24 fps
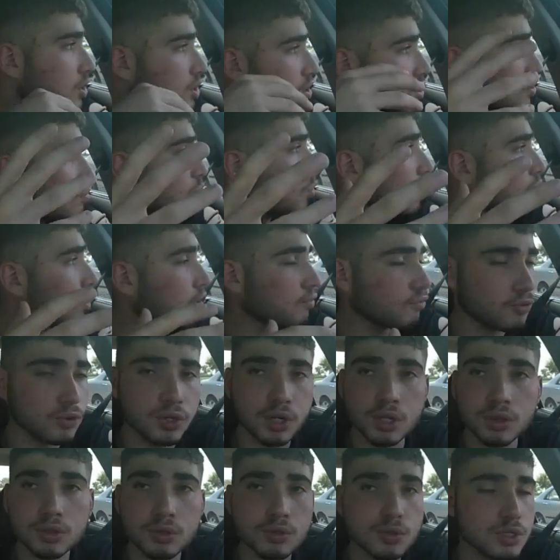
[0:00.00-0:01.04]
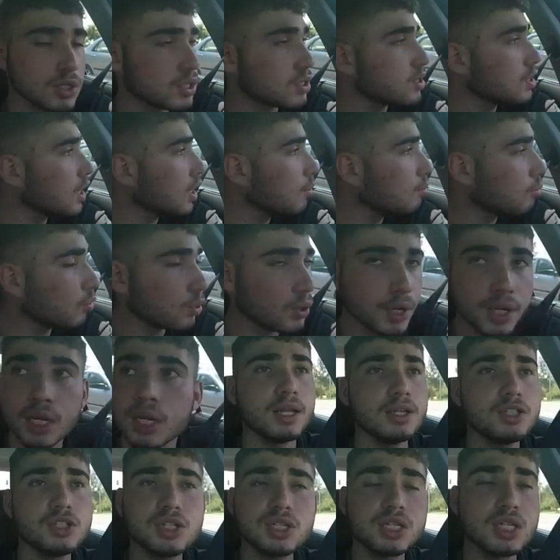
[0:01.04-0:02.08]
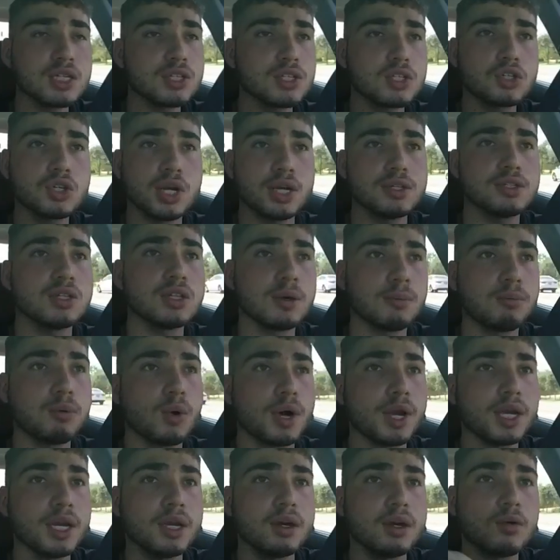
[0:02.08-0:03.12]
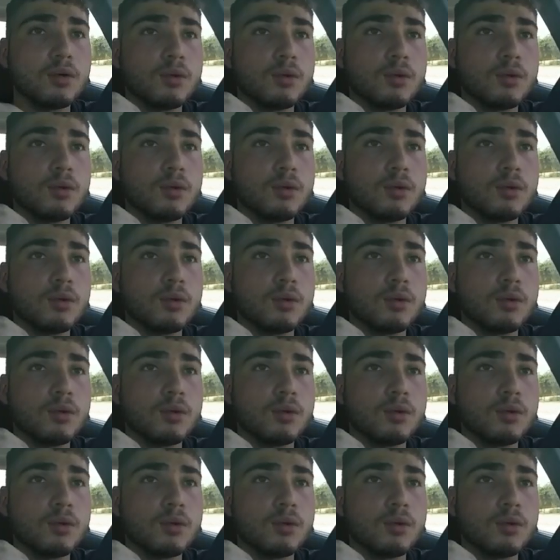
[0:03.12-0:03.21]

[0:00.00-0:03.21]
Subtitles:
This is more for an enthusiast standpoint. Let's just get straight to the point.